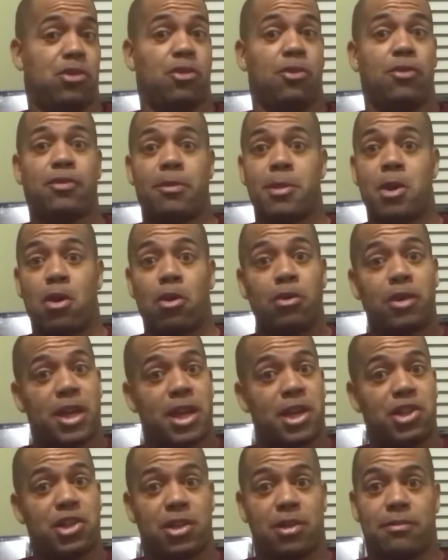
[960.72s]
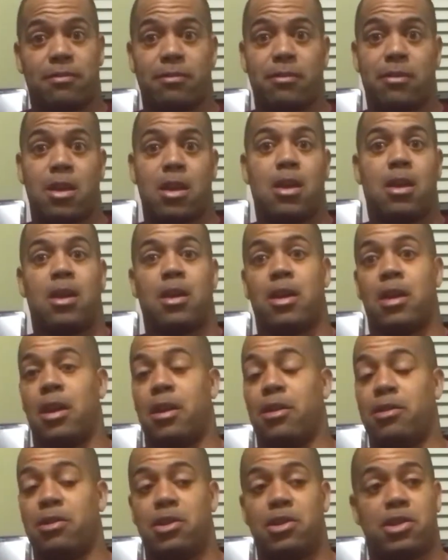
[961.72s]
do from your own kitchen.
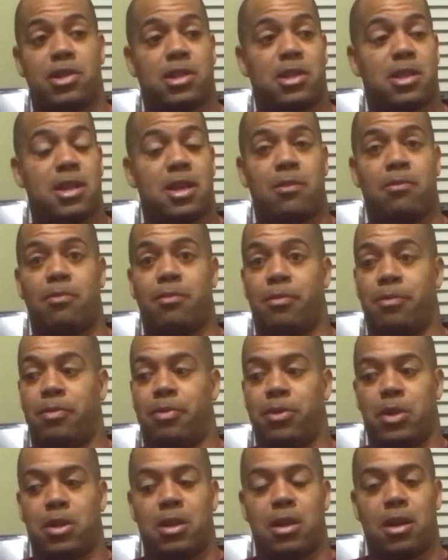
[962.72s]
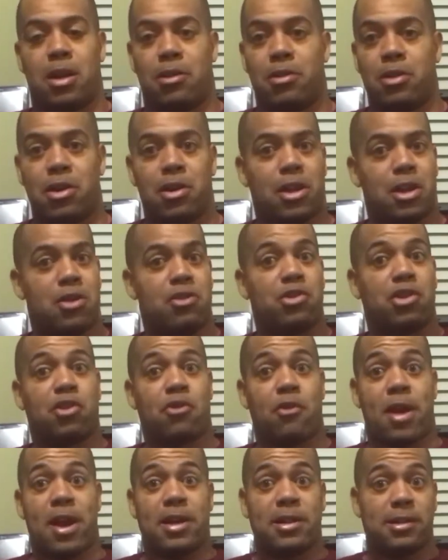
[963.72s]
You just need, you can use
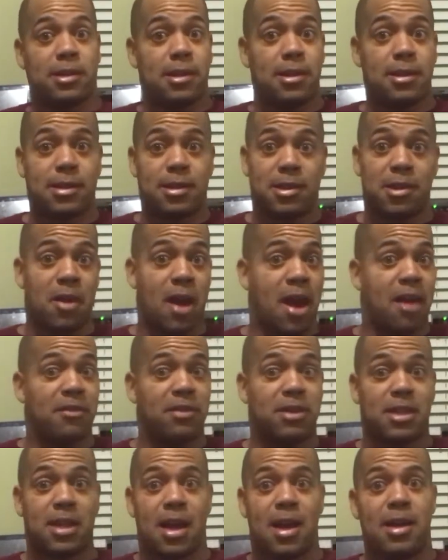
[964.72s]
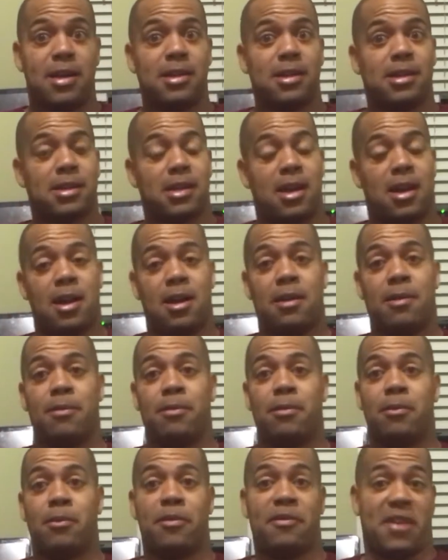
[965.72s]
Craigslist to advertise,
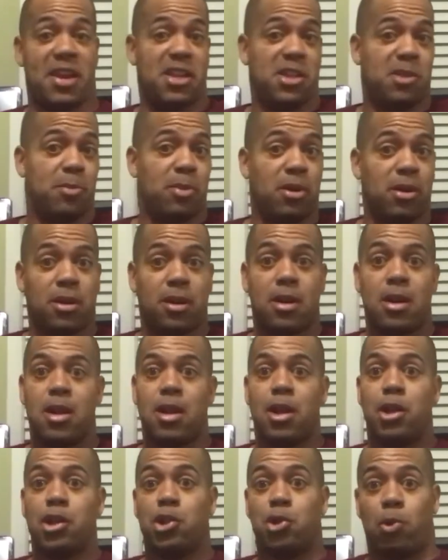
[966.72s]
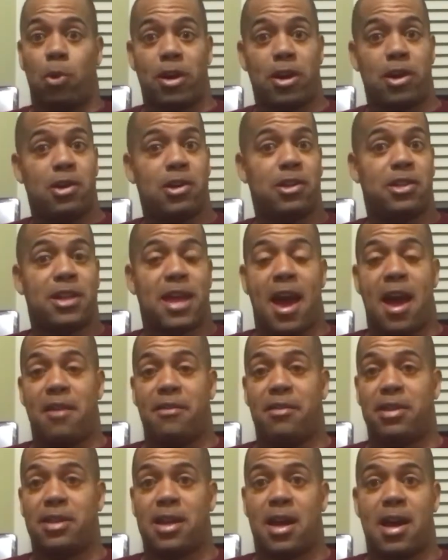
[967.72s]
Facebook, Twitter to
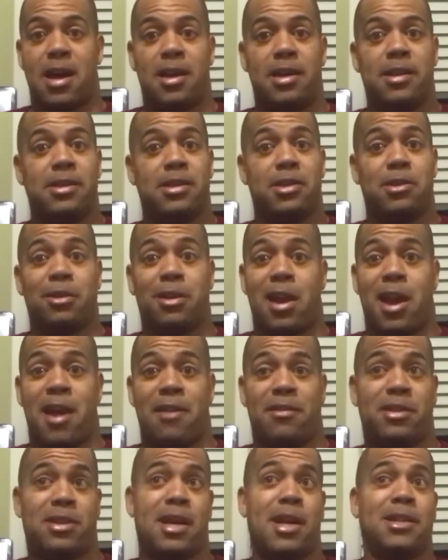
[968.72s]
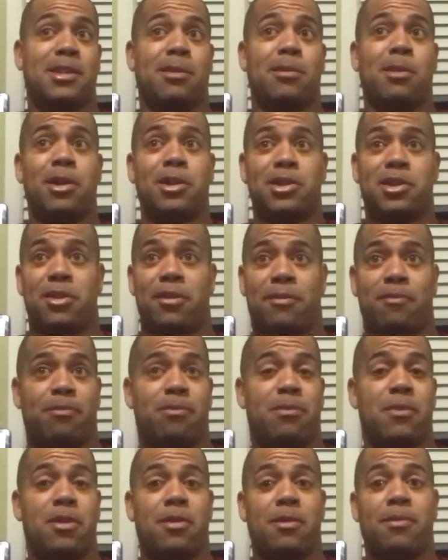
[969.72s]
advertise. You can advertise amongst
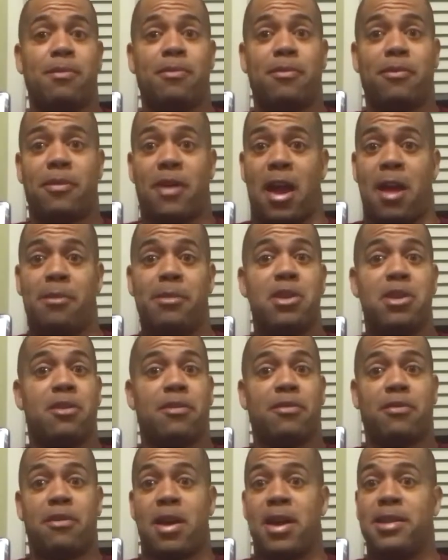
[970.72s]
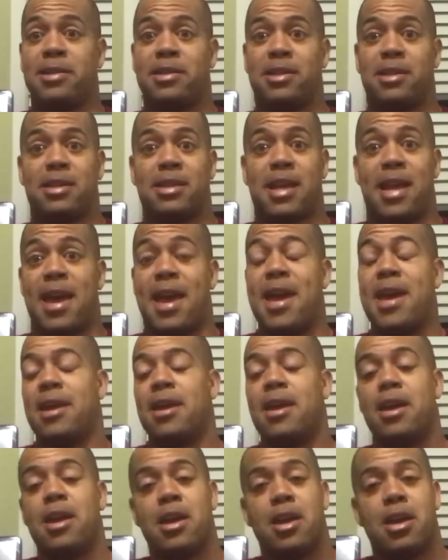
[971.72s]
your family, your friends, and say, hey,